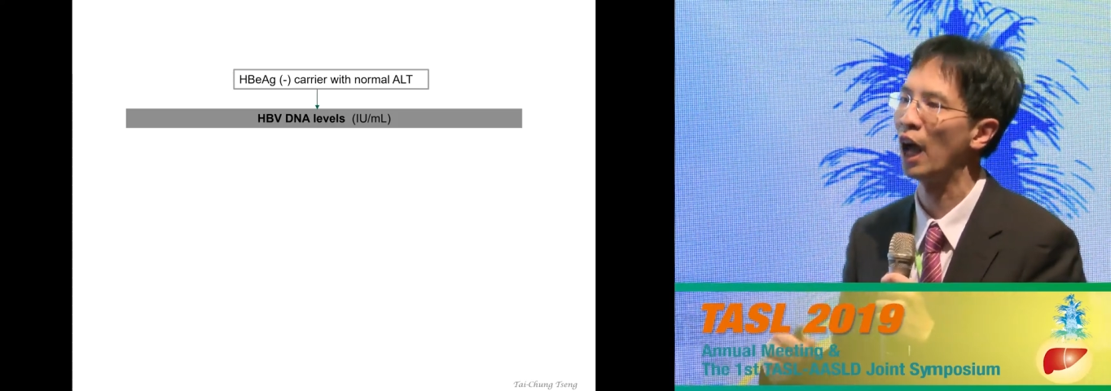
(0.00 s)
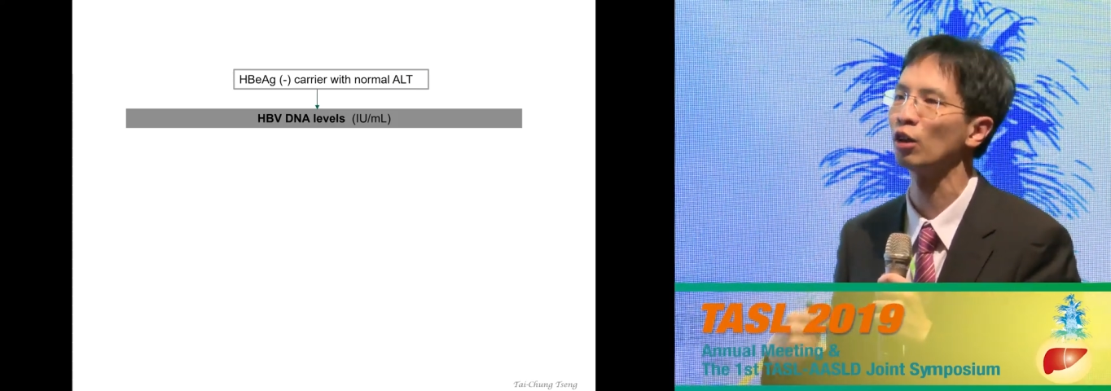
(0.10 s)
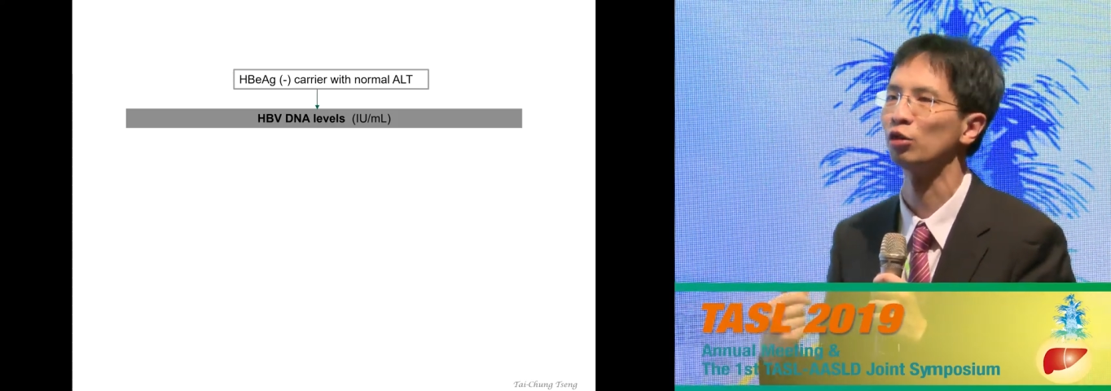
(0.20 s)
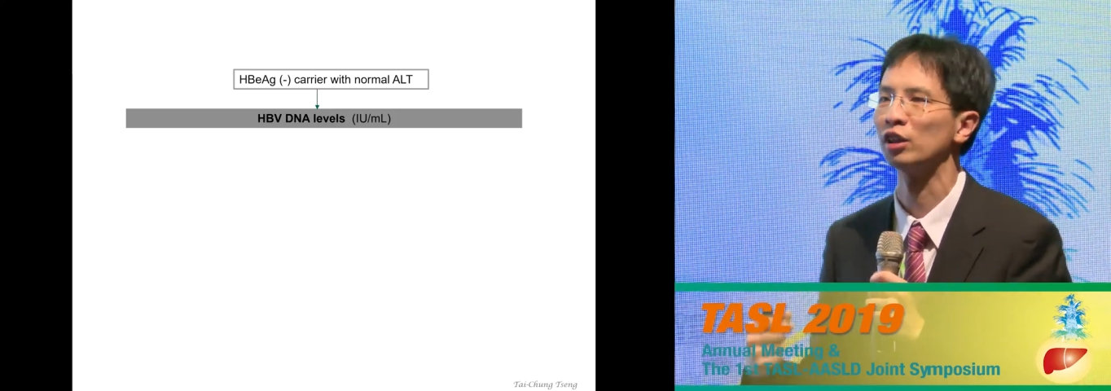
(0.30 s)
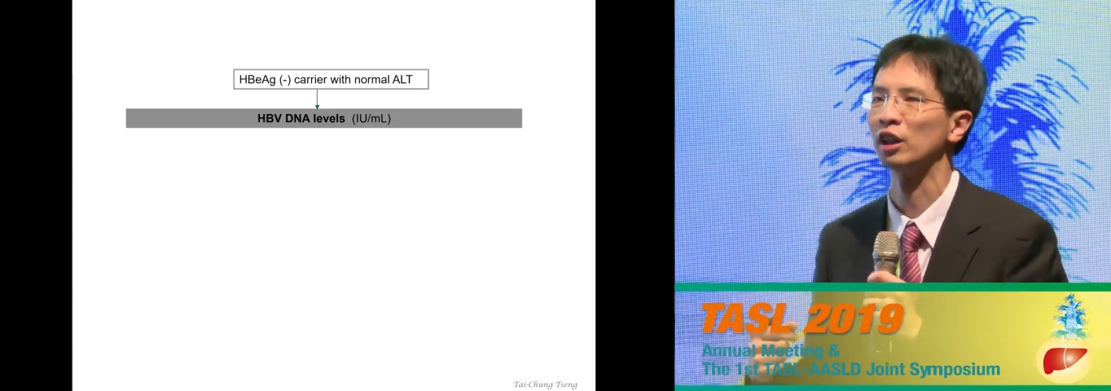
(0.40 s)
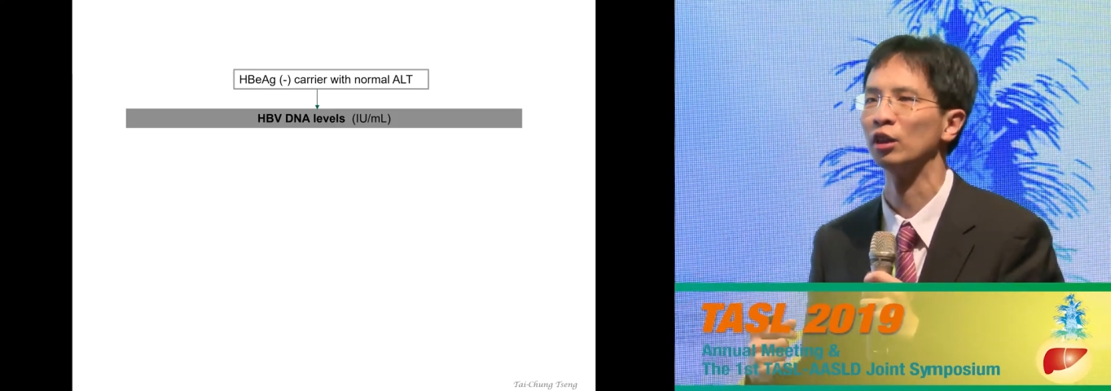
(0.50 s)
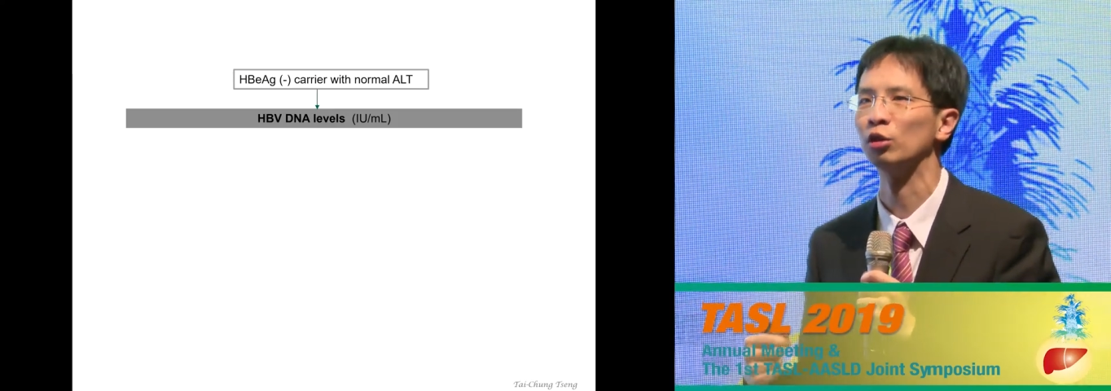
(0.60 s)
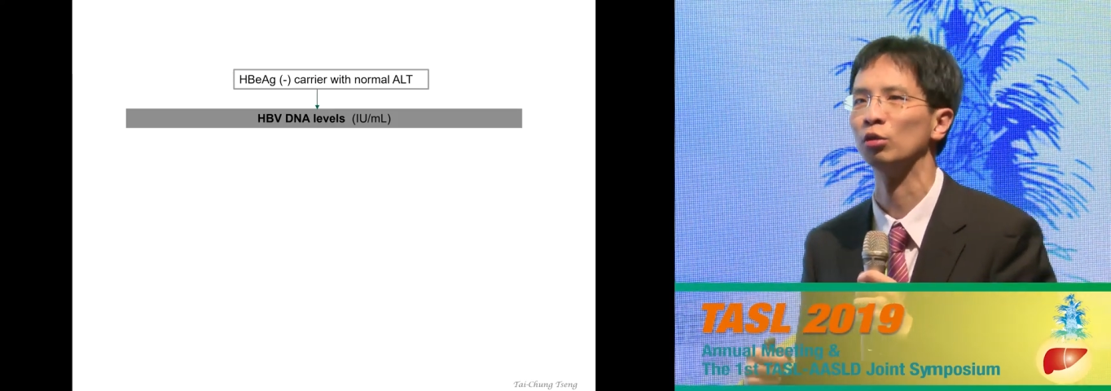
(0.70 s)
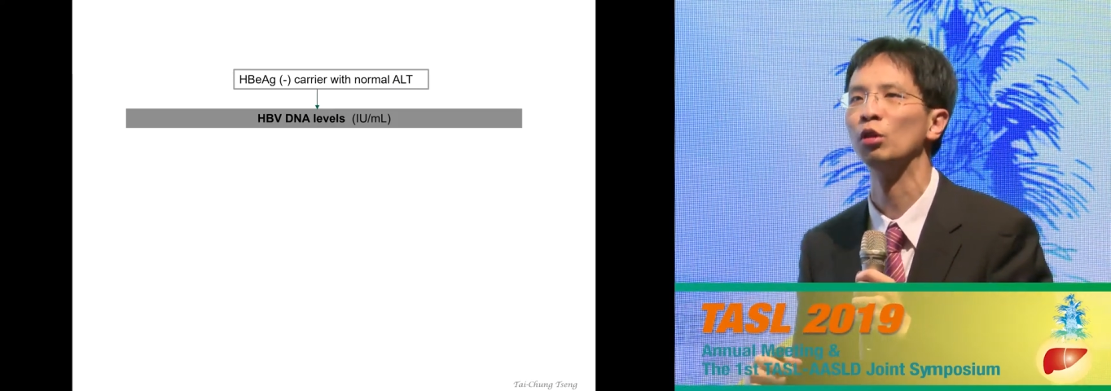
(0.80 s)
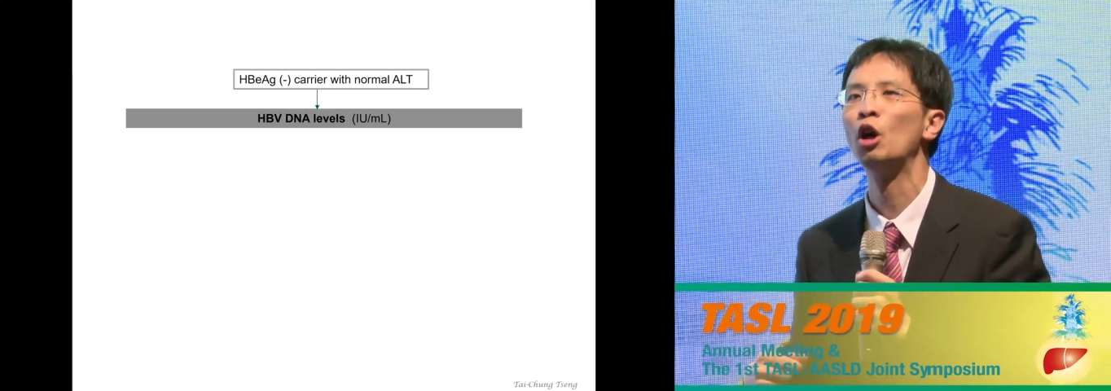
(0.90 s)
algorithm
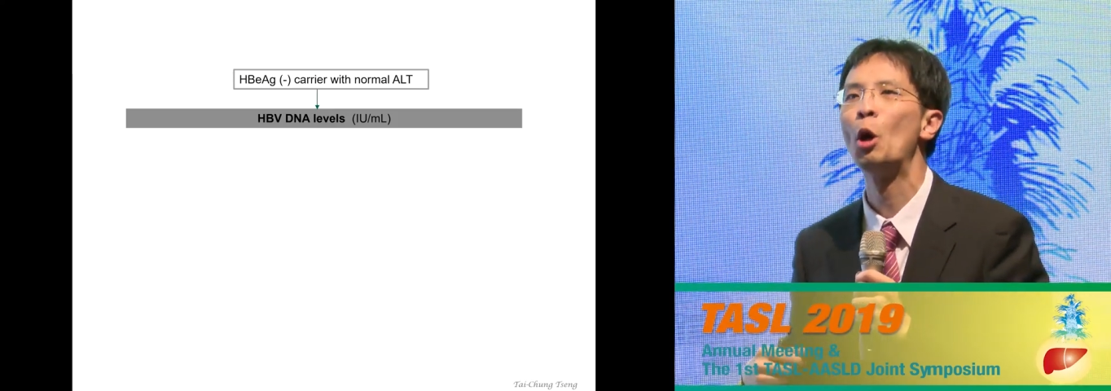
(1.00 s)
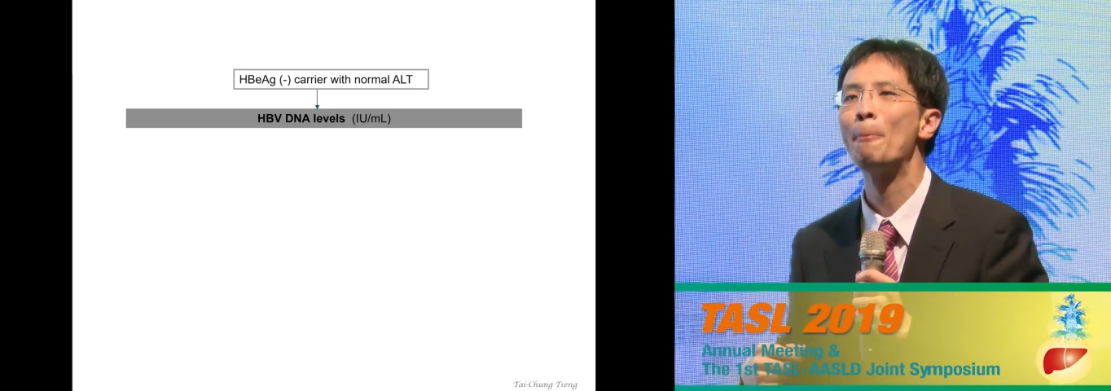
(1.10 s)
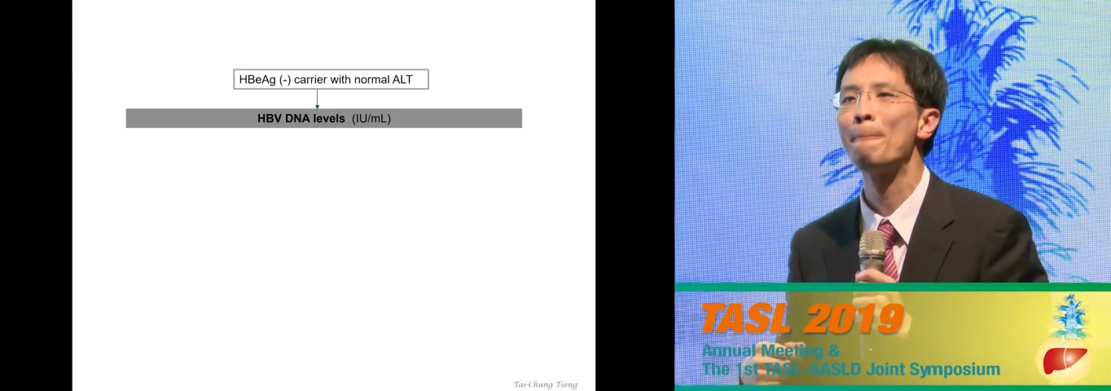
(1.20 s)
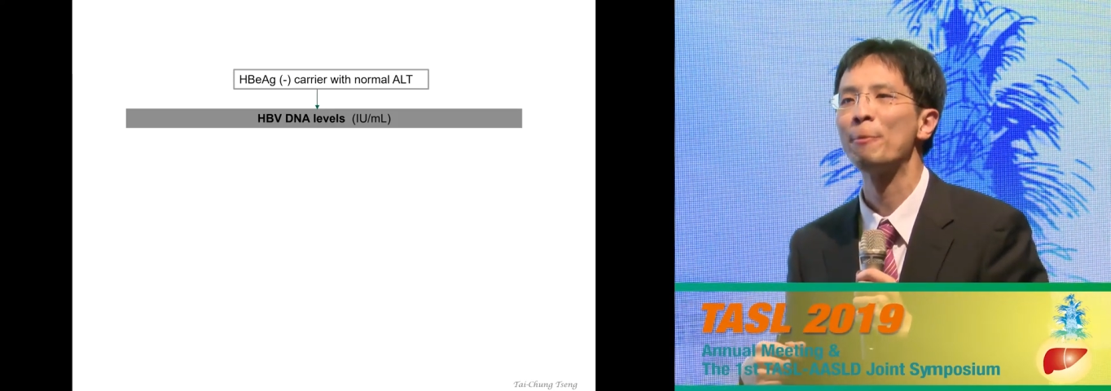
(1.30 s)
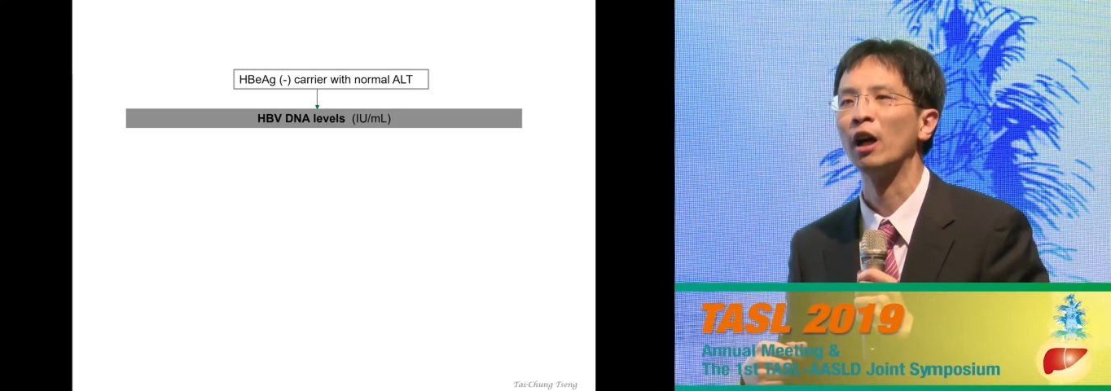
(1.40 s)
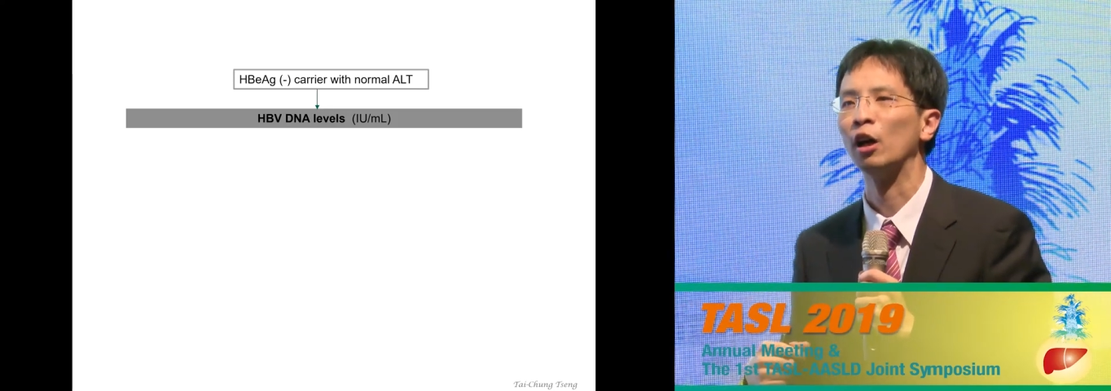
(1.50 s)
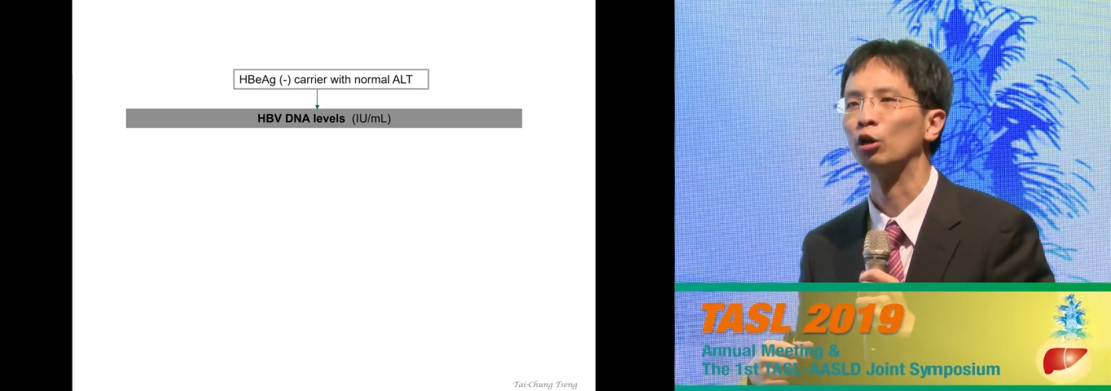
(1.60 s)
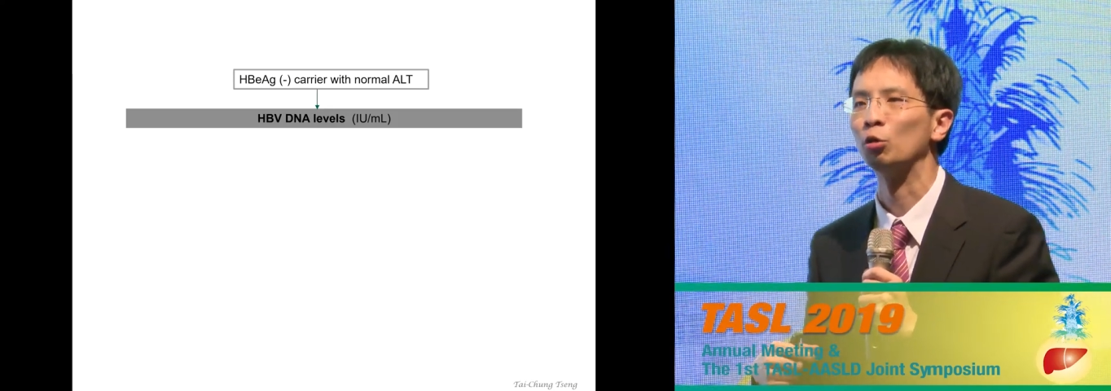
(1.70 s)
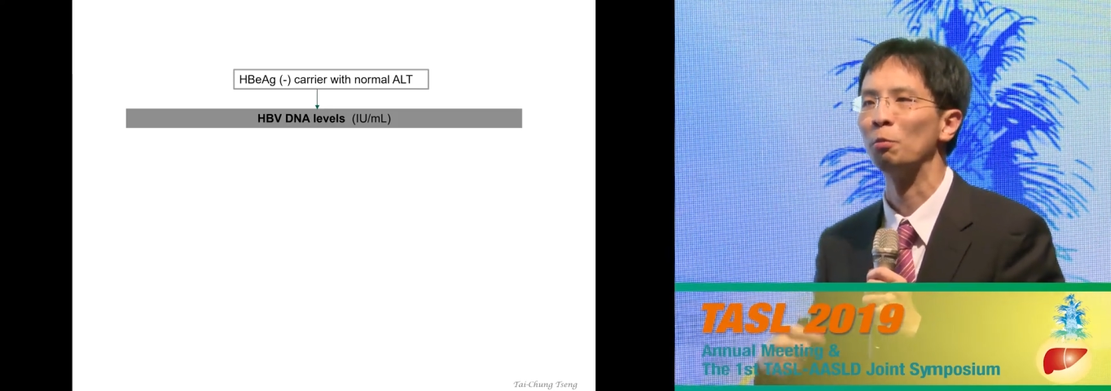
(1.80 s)
to